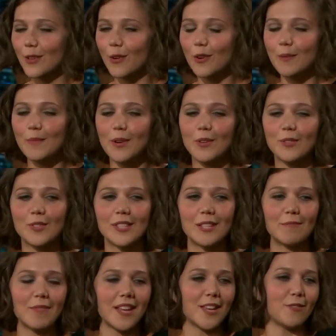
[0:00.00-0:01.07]
hormones
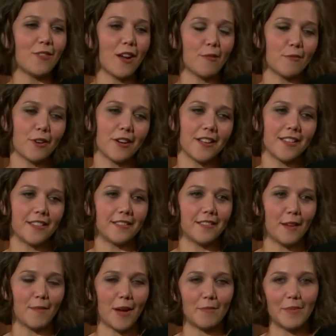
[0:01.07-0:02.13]
that make you not worry
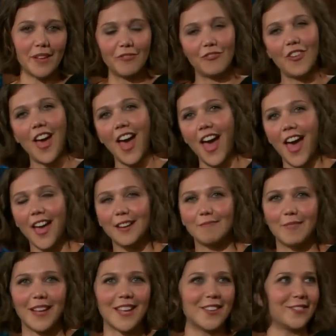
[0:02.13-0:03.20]
about being fat,
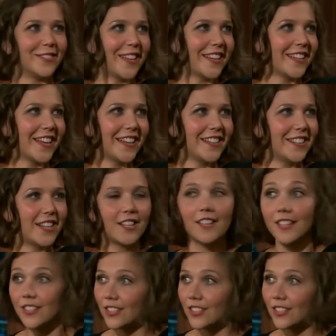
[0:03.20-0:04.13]
make you like kind of, it